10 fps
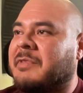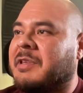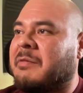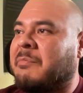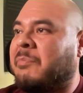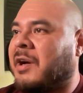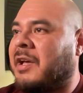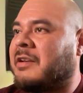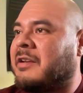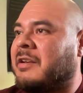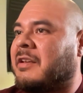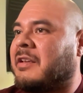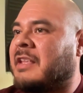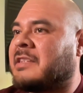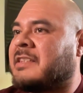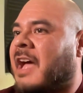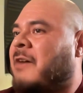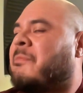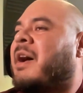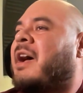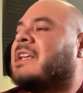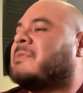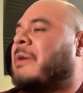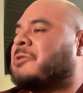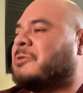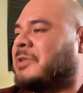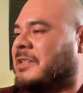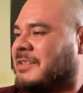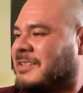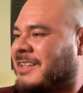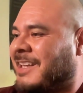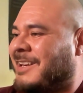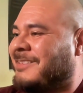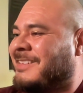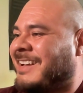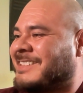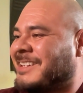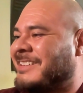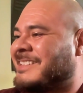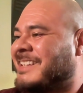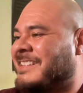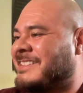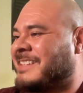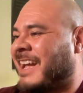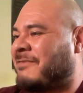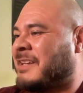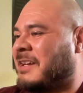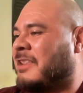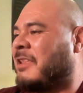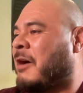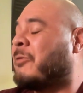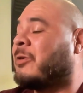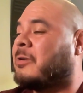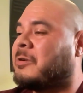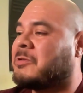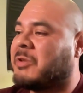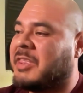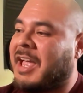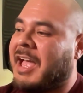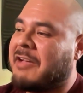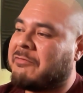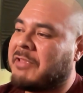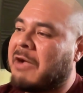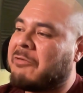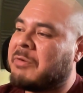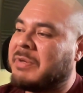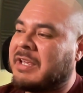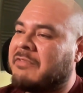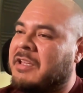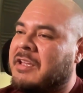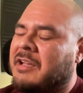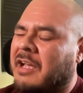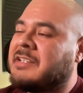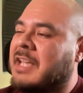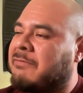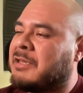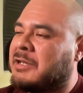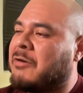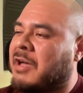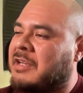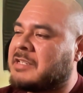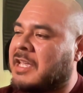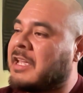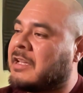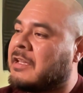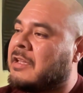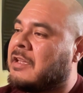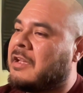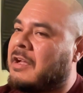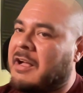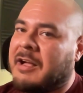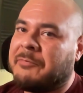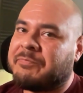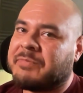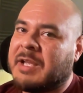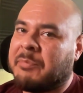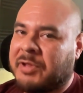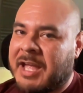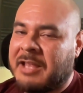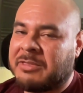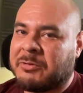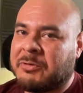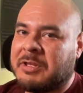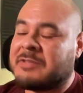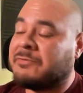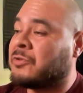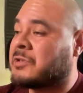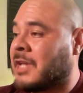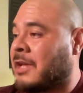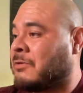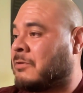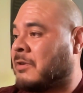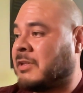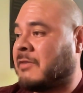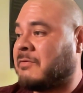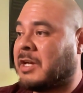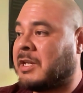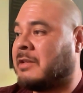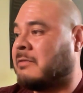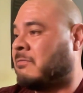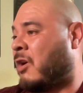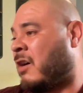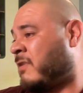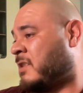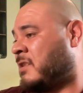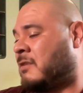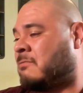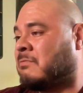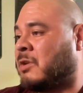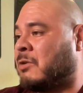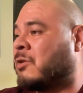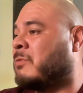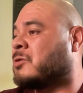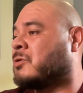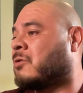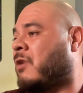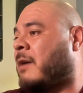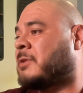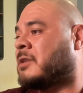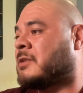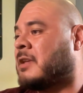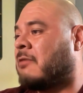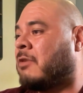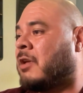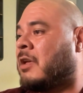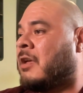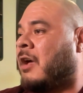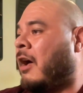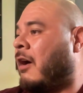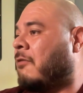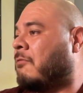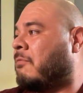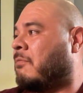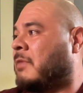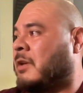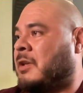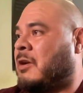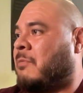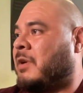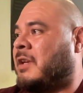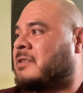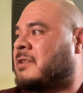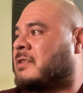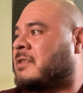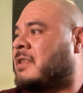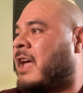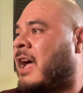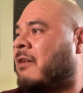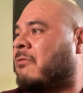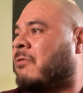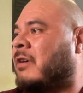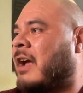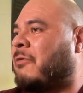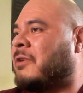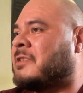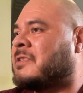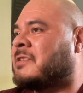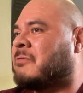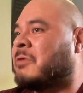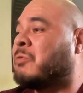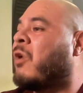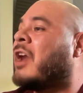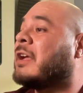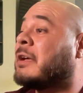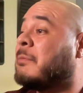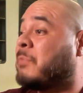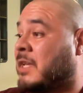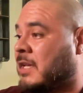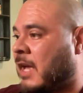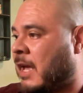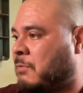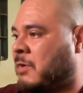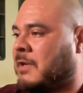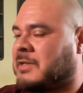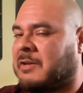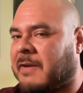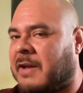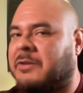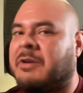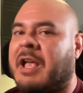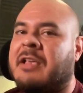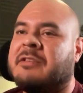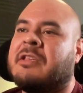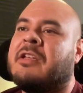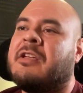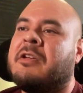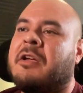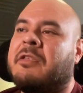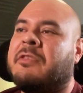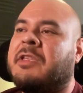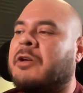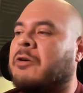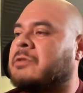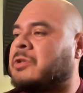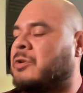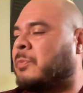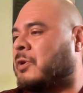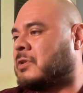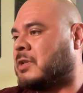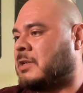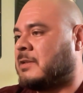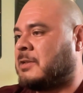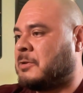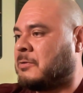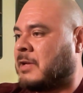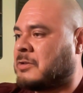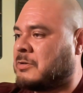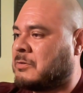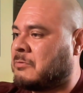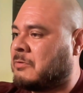But it's not my specialty, So it's I've done a lot more nursery than I have flower, but I definitely know how to take a plant through its full cycle, and I've done it and harvested, commercial crops and stuff. But it's just not where I would want to compete and put myself out there as the go-to person to get you,